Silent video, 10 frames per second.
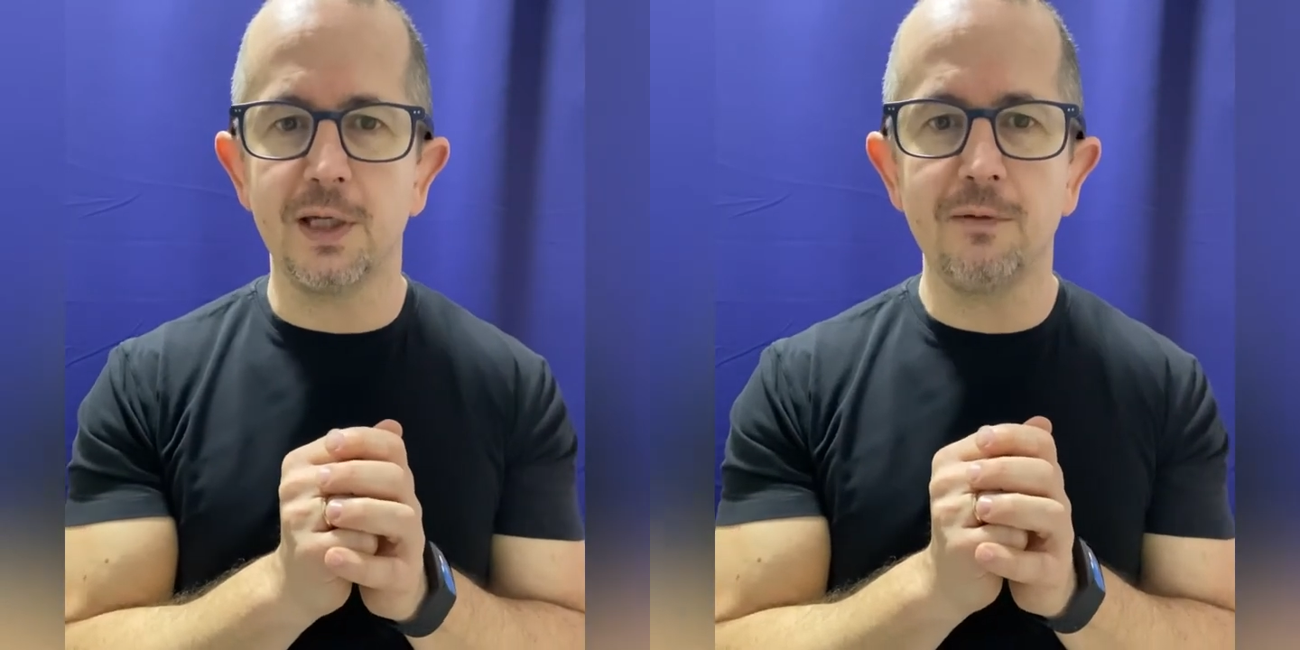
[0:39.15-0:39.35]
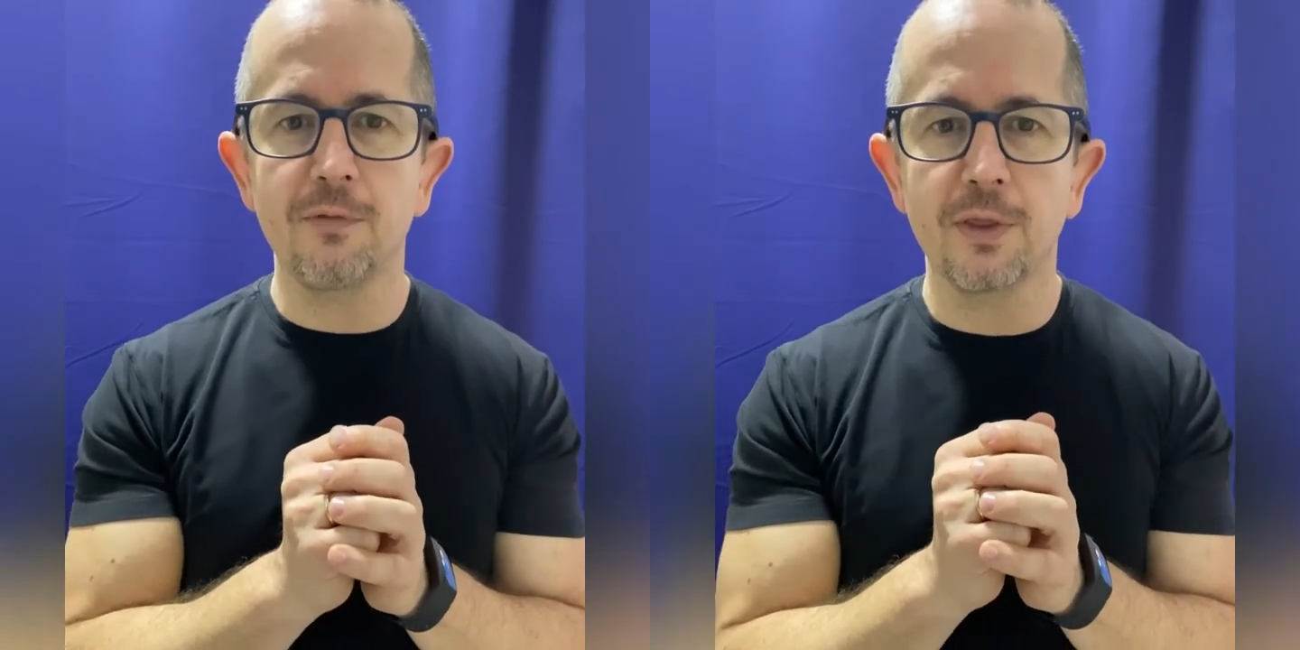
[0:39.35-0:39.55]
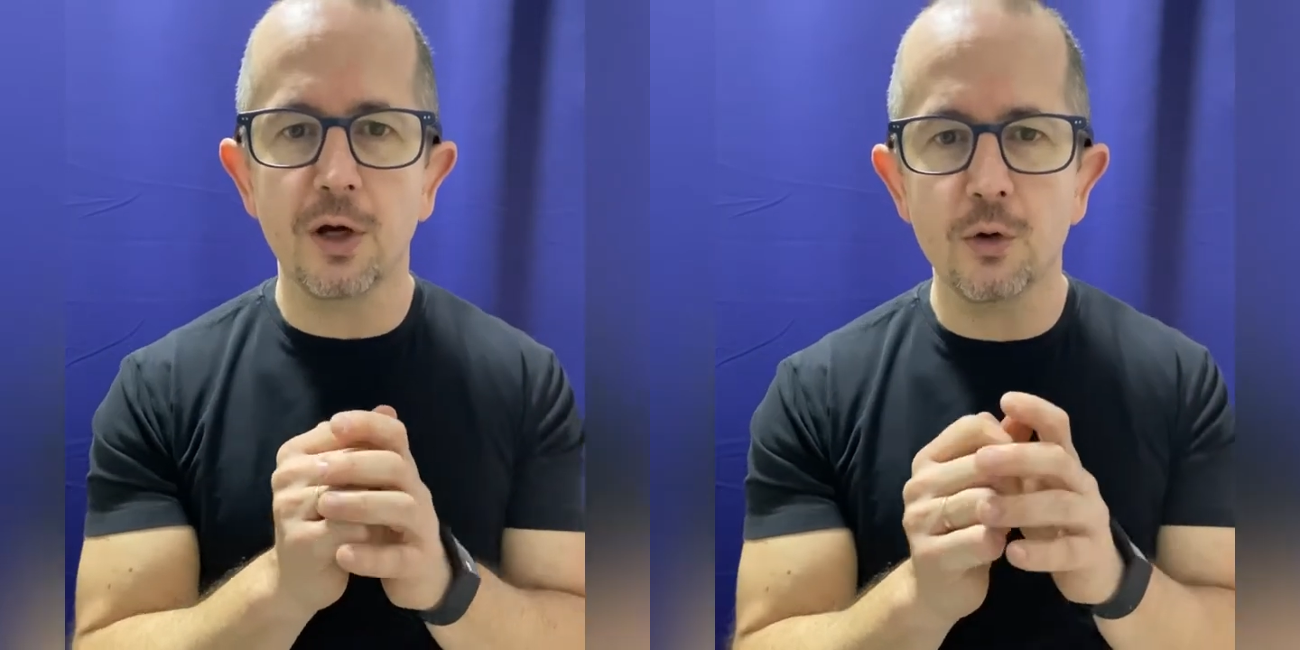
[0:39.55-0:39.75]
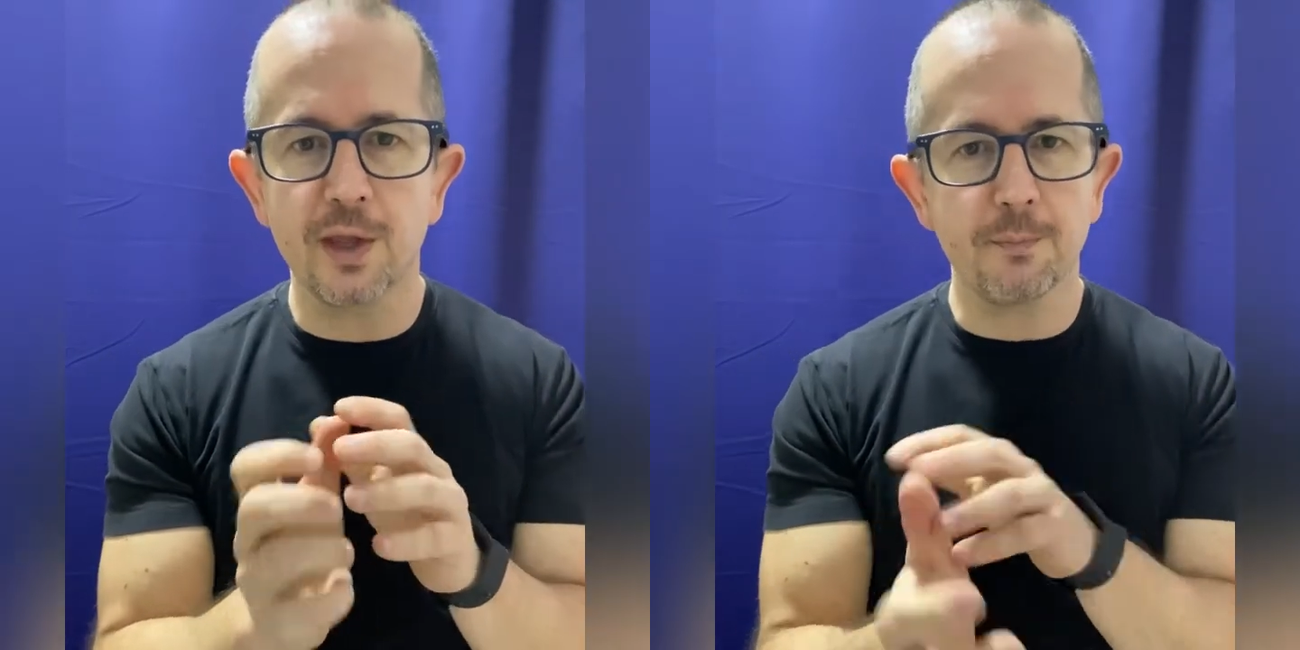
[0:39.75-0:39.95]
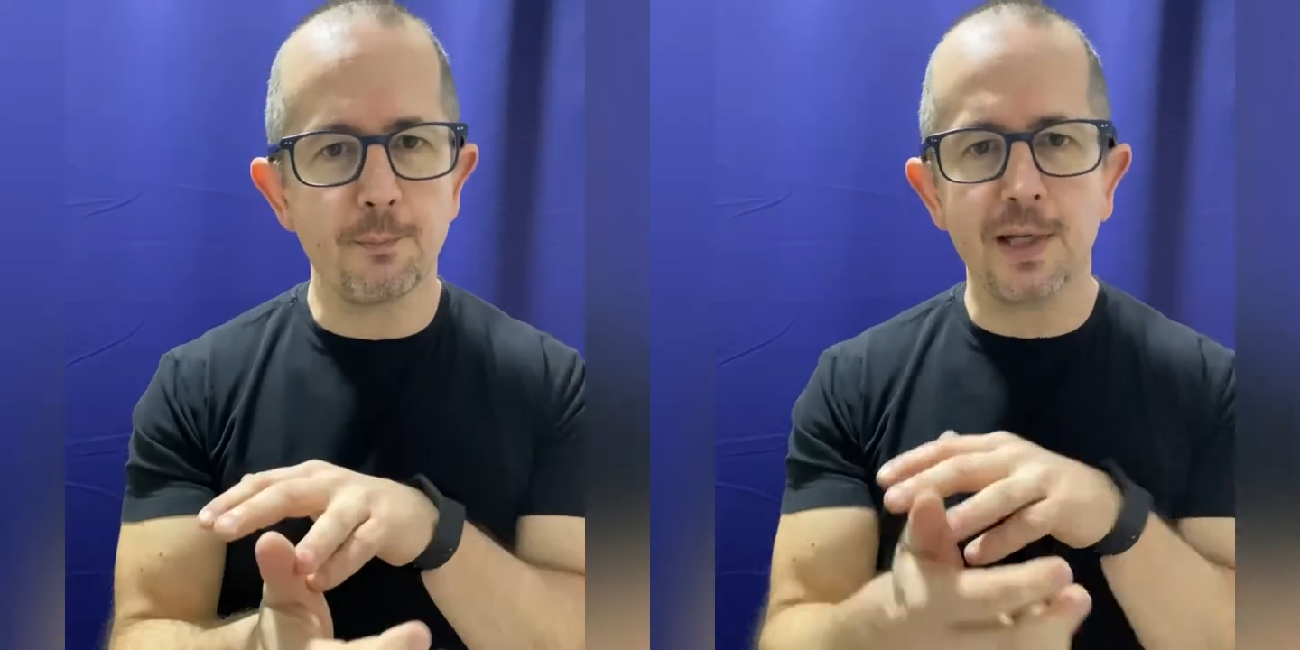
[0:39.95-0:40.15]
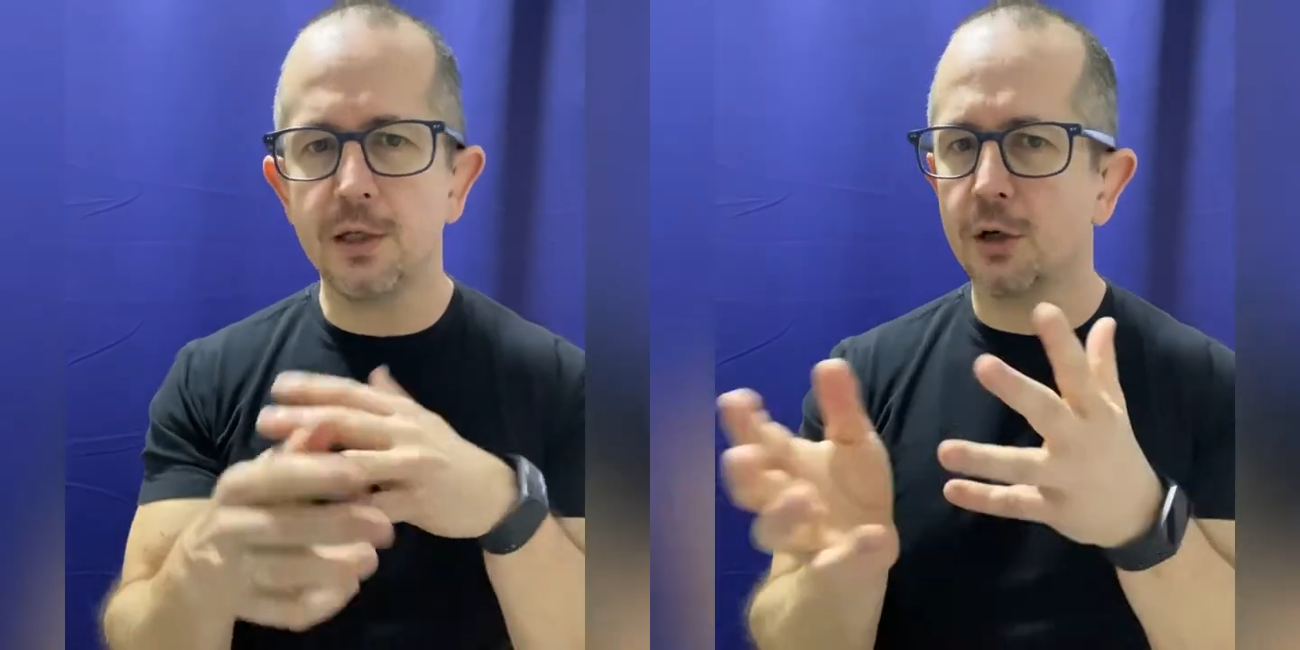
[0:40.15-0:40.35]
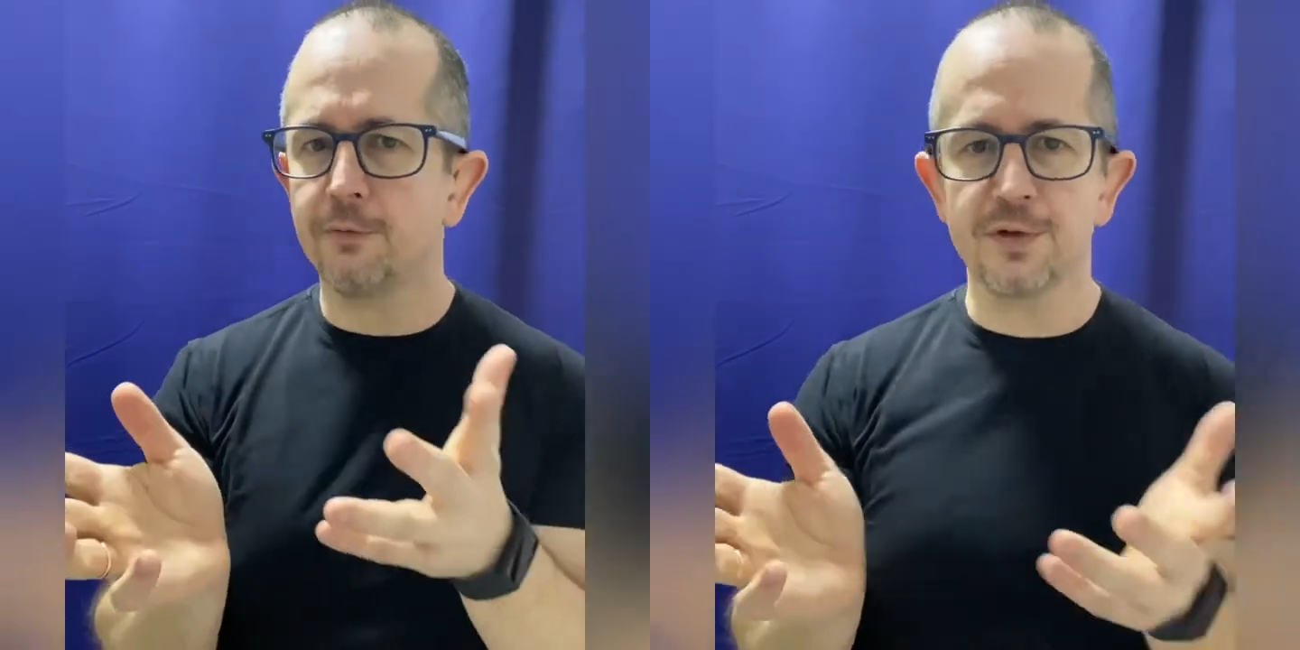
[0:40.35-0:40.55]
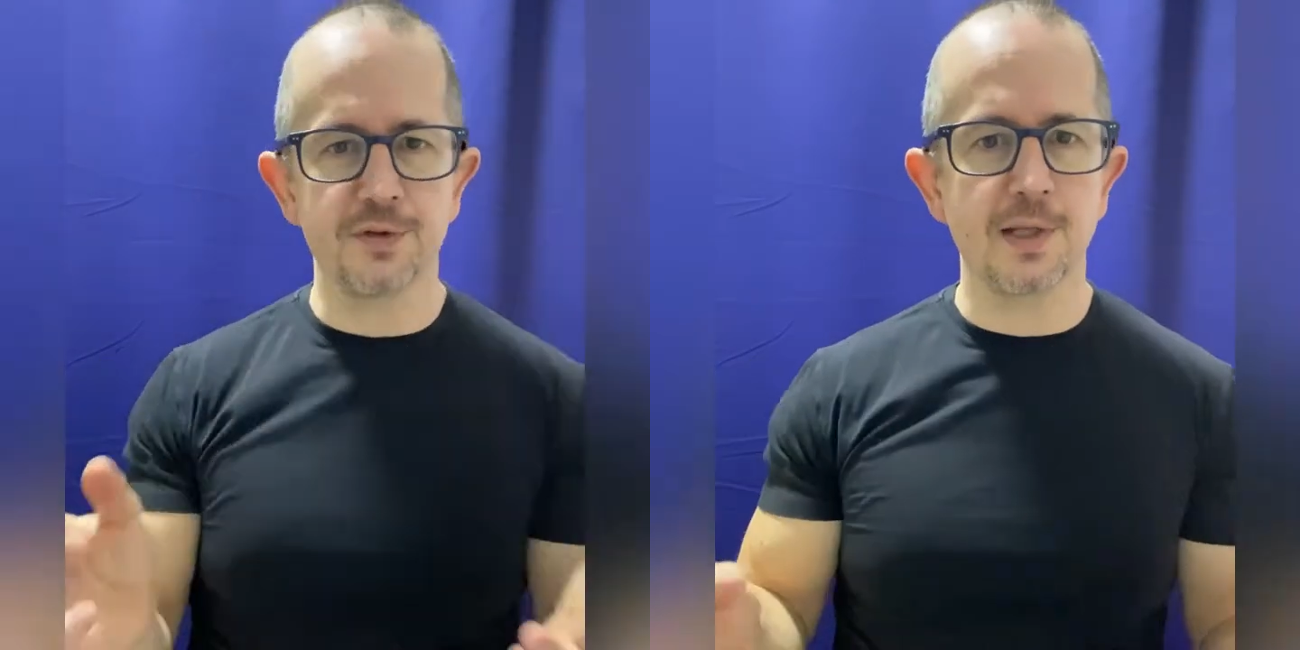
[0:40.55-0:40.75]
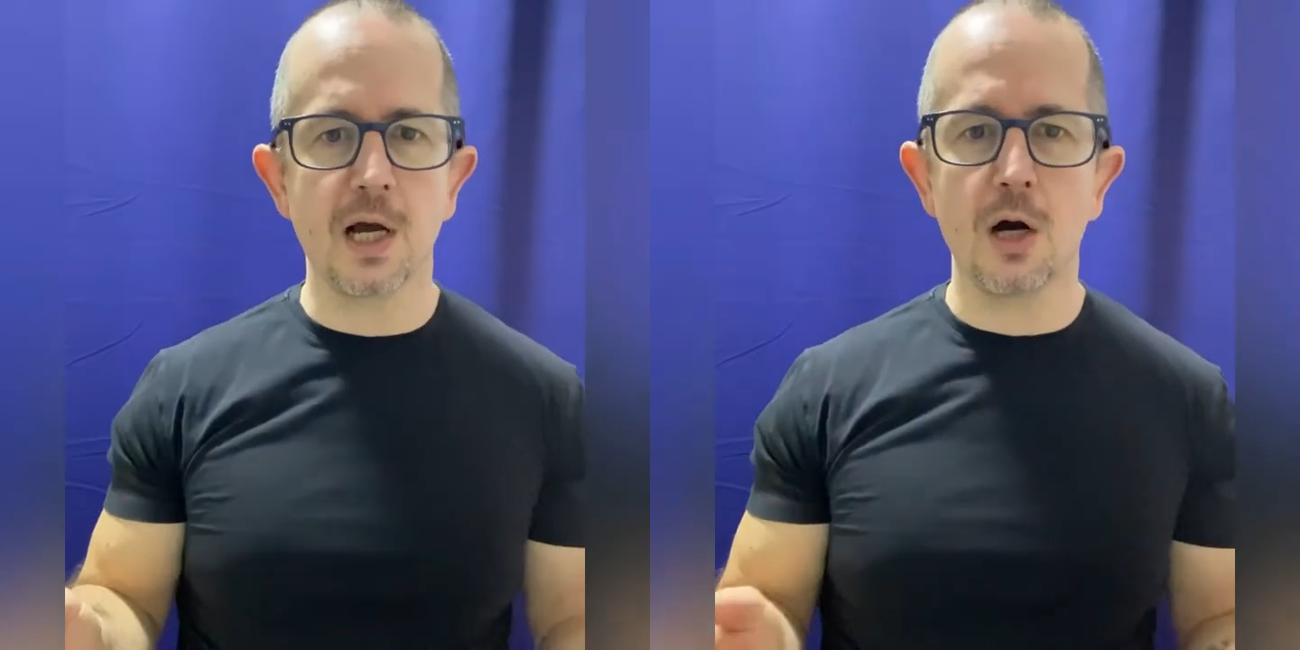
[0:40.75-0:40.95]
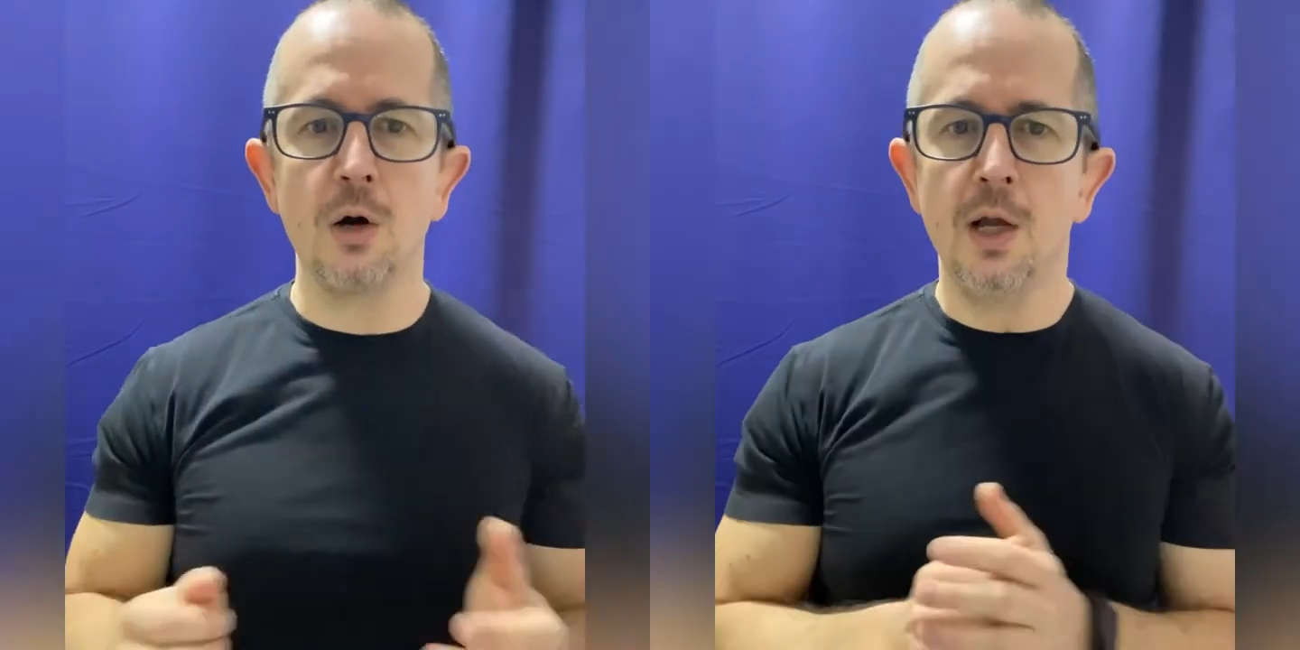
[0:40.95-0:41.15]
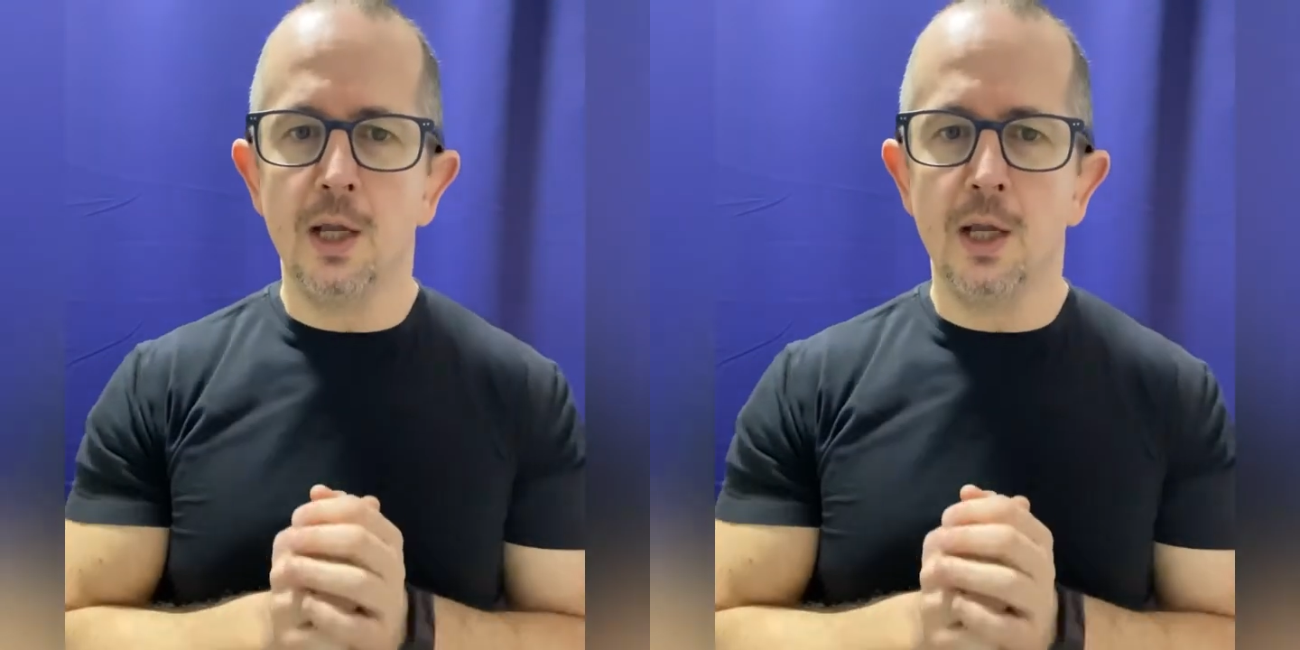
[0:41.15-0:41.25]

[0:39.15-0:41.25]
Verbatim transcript: even though that many of us now